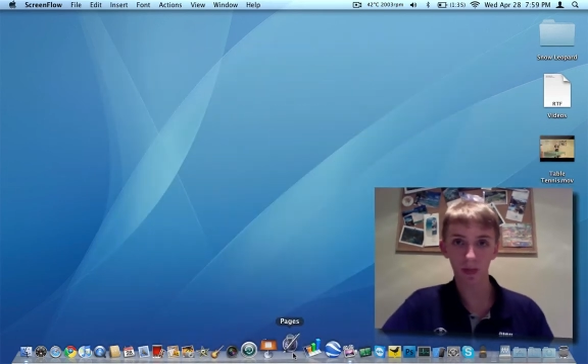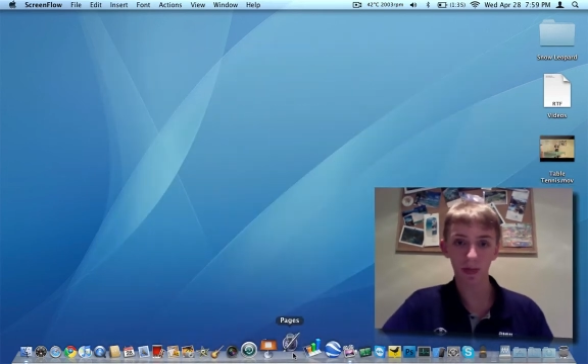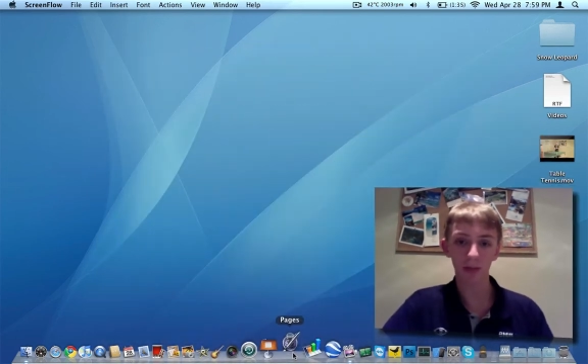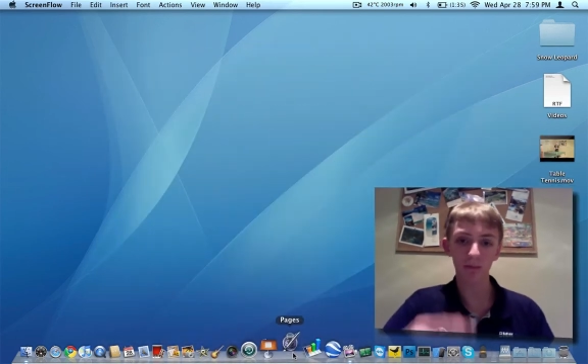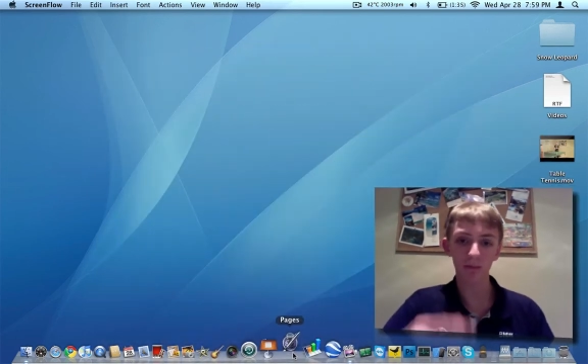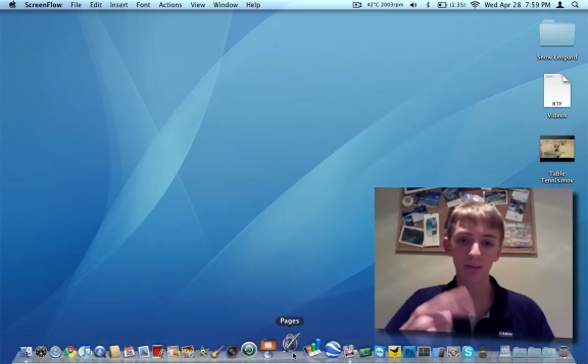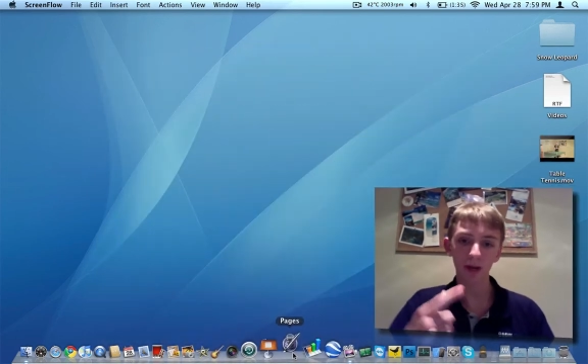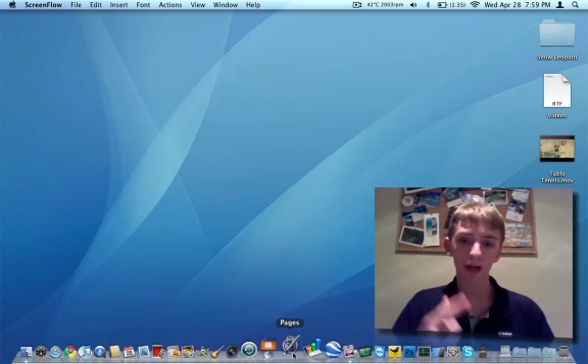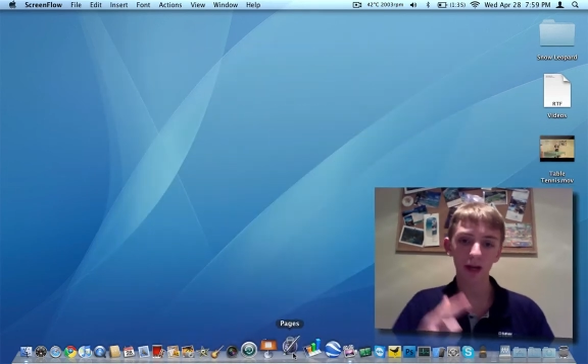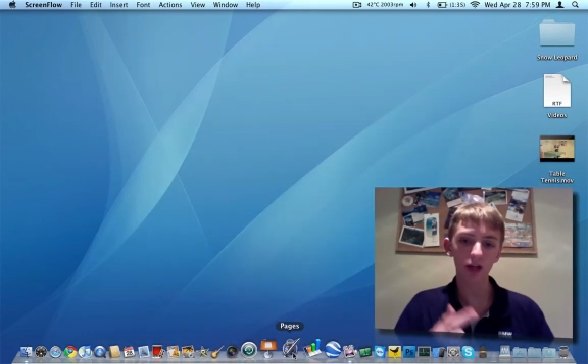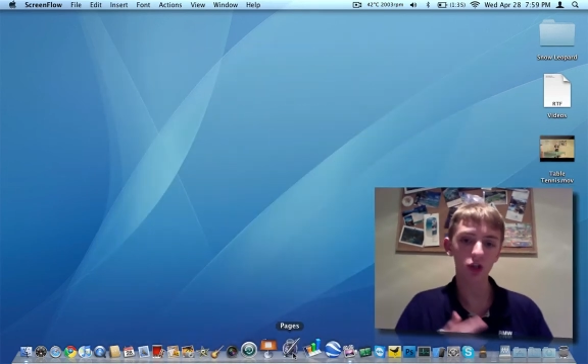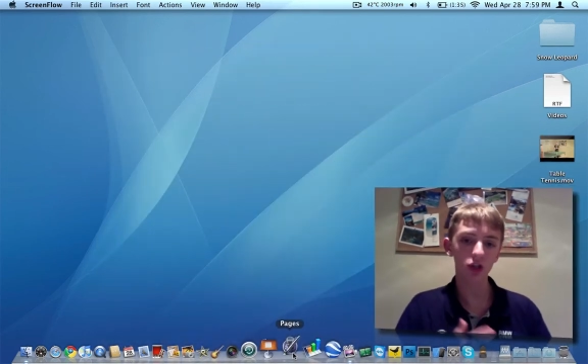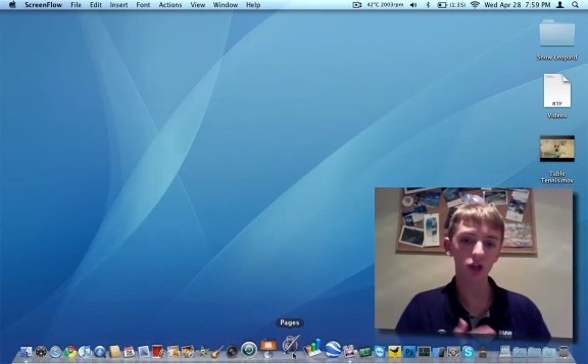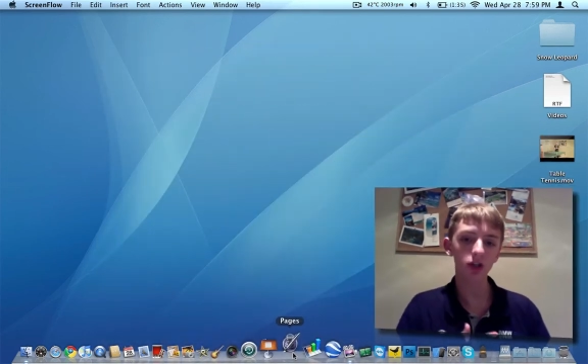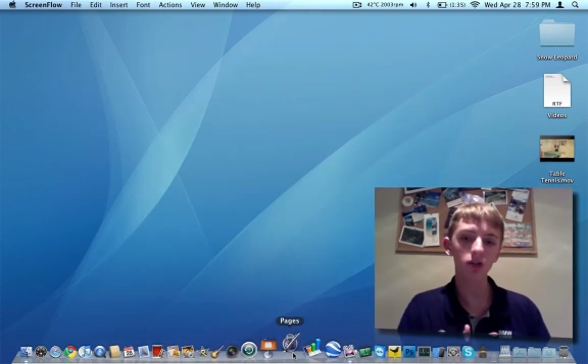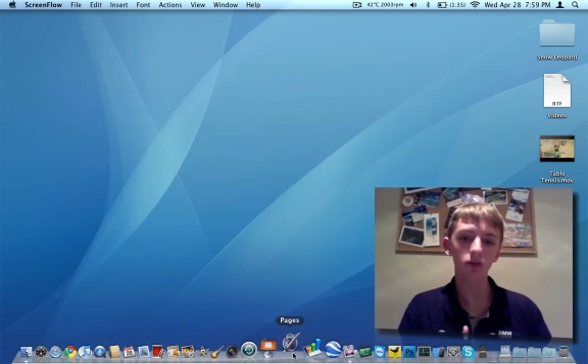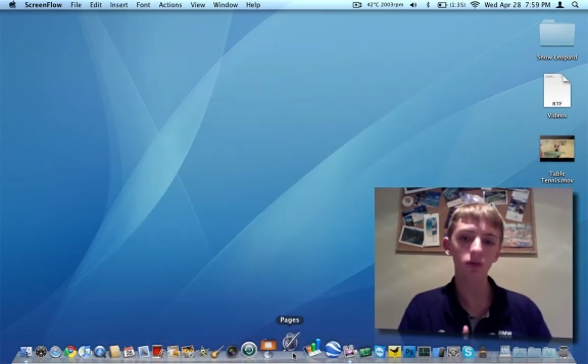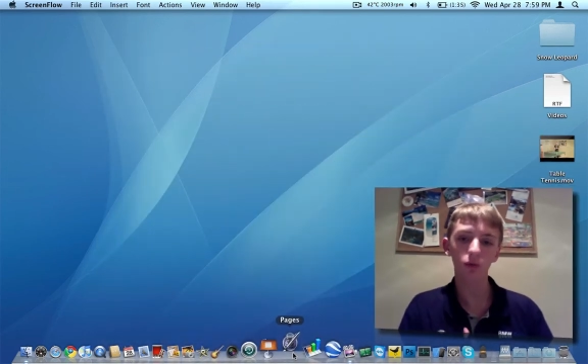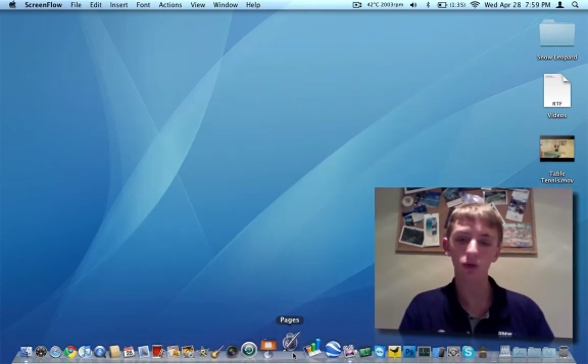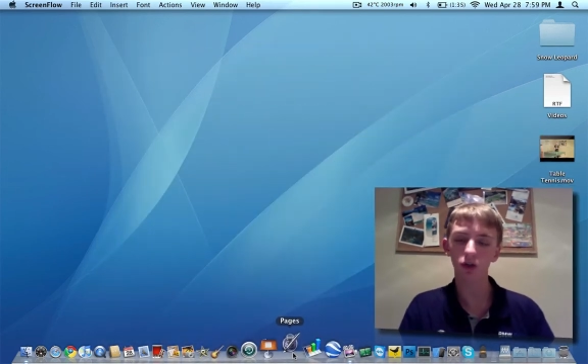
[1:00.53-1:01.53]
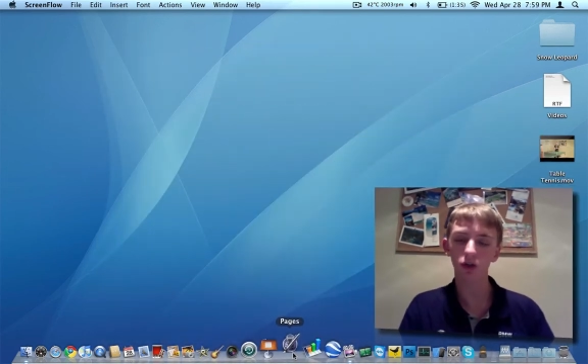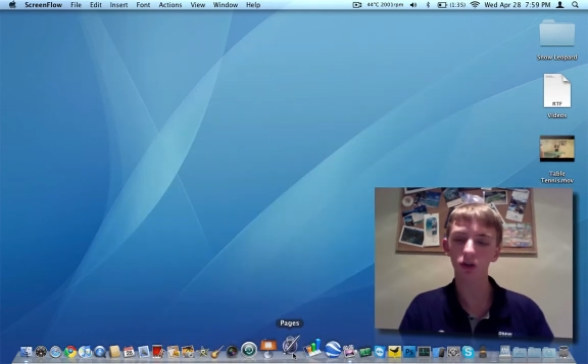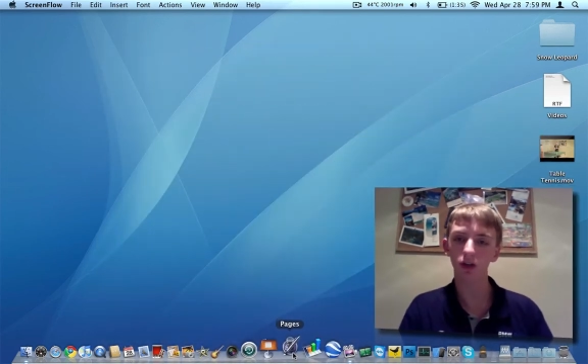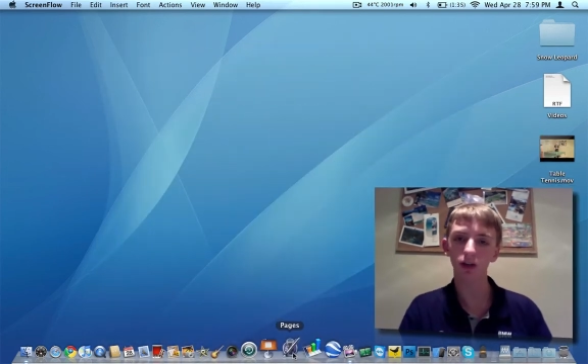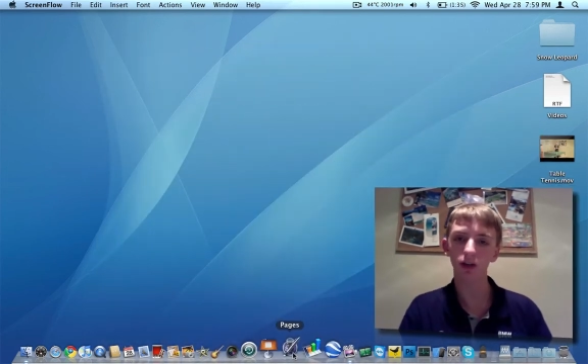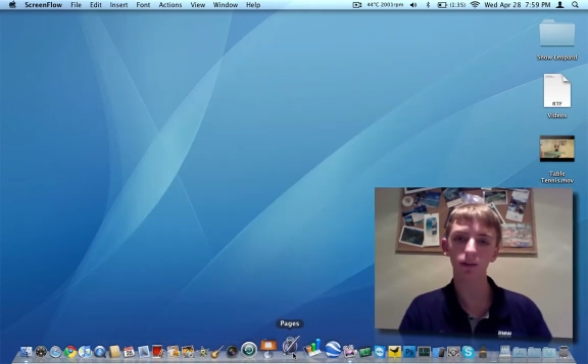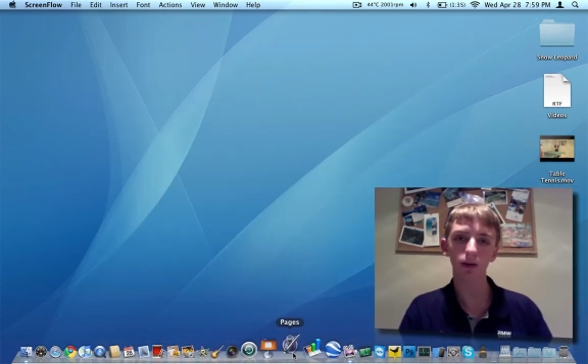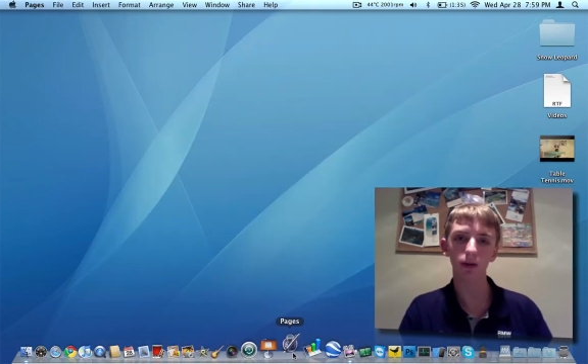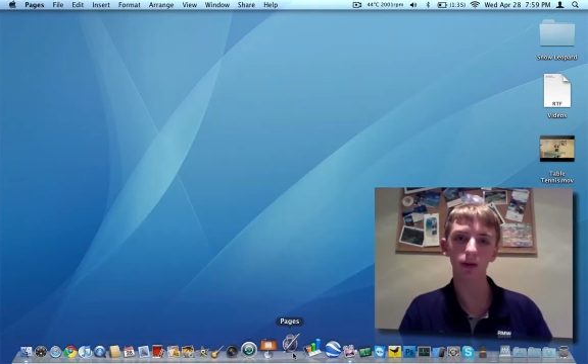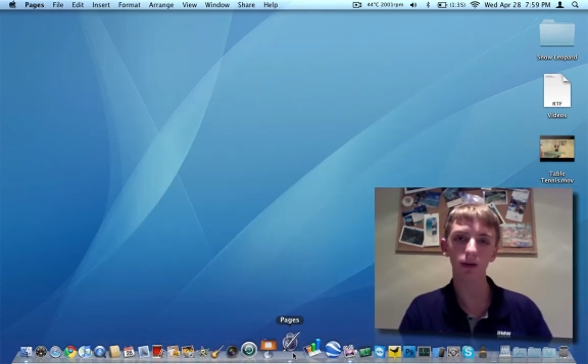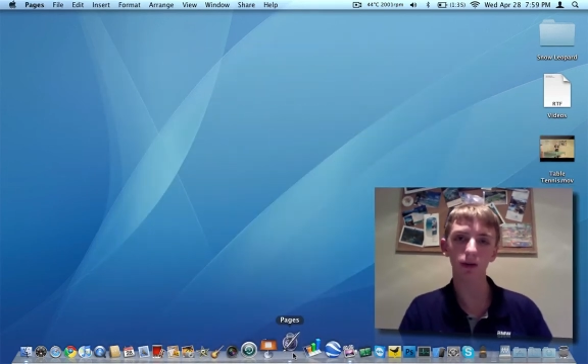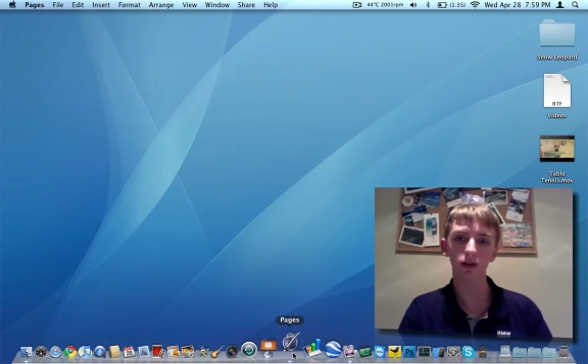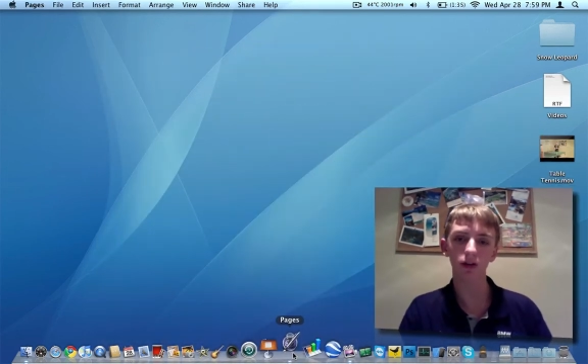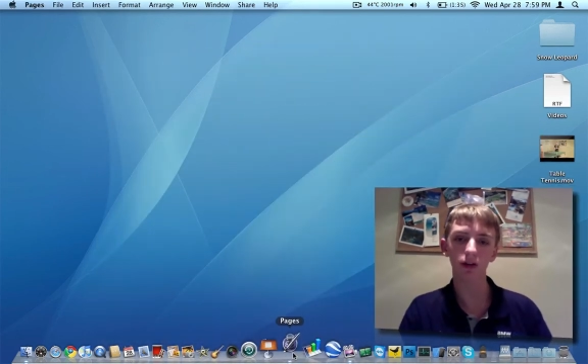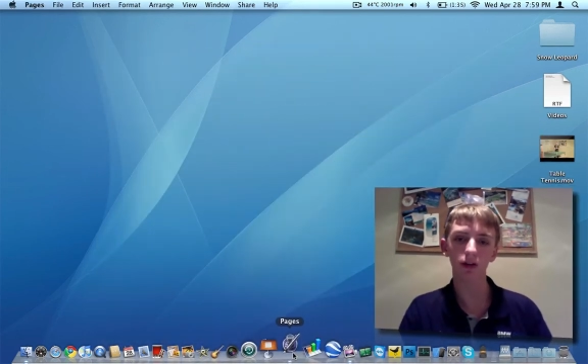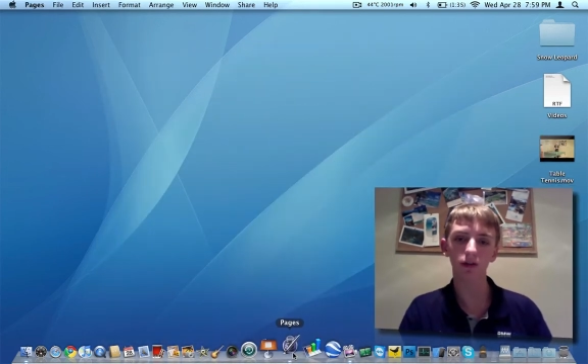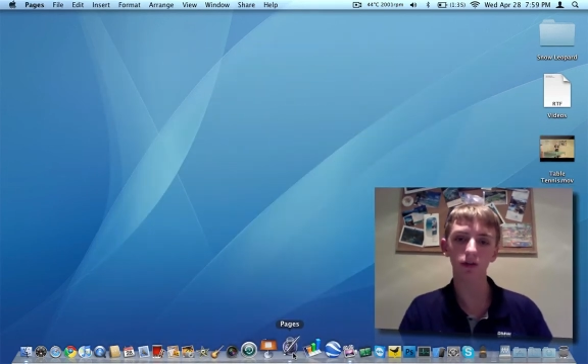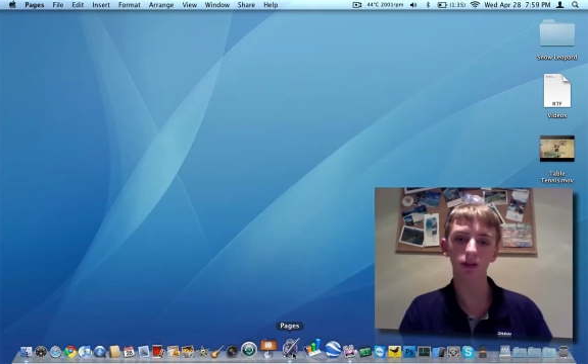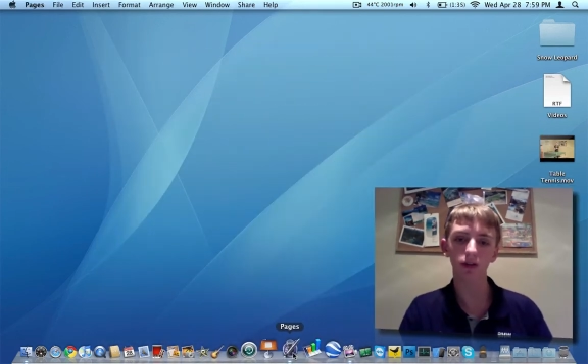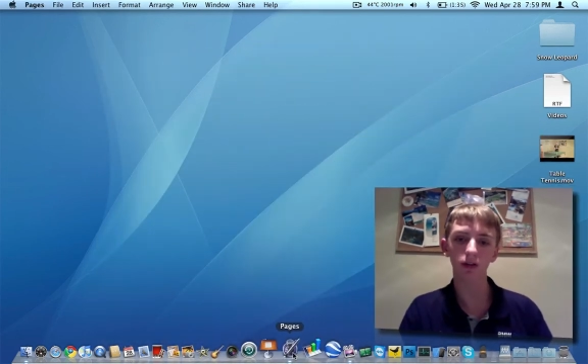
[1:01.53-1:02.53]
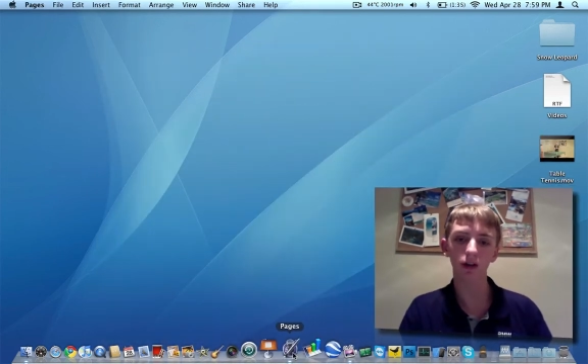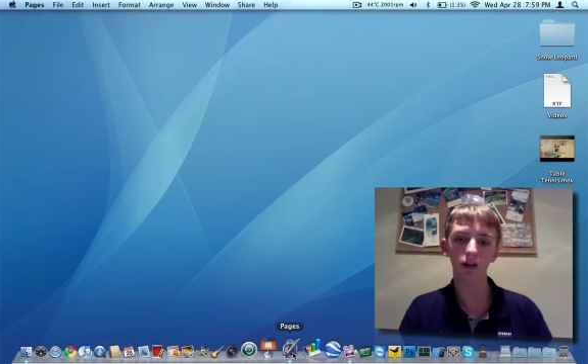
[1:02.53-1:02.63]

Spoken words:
Pages, which is like Microsoft